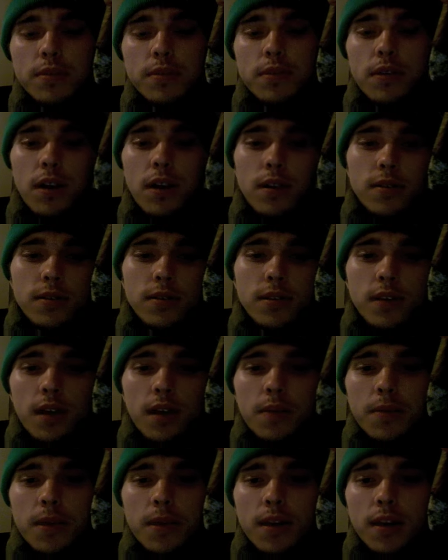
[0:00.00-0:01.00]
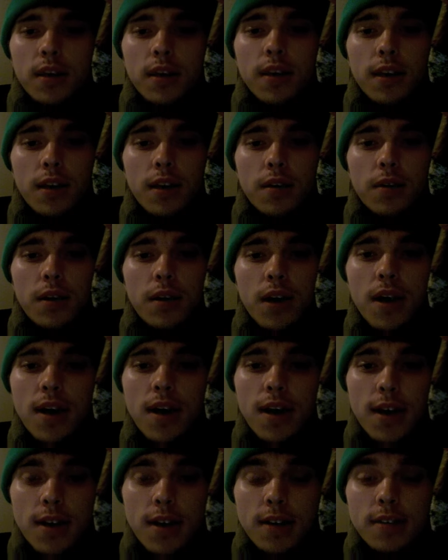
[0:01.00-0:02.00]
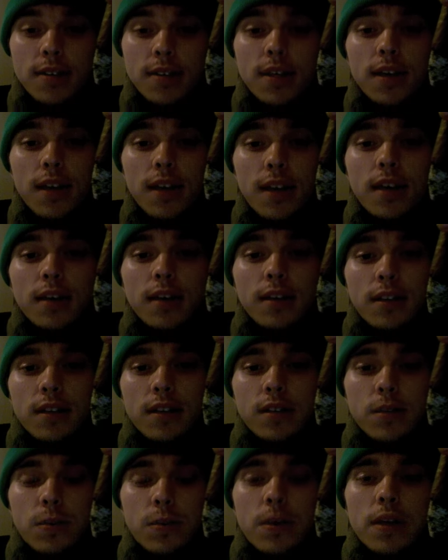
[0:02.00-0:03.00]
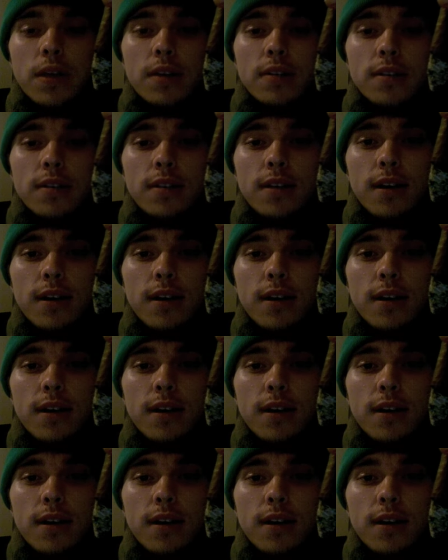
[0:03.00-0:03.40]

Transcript: cigars, I mean, it can get sickeningly sweet.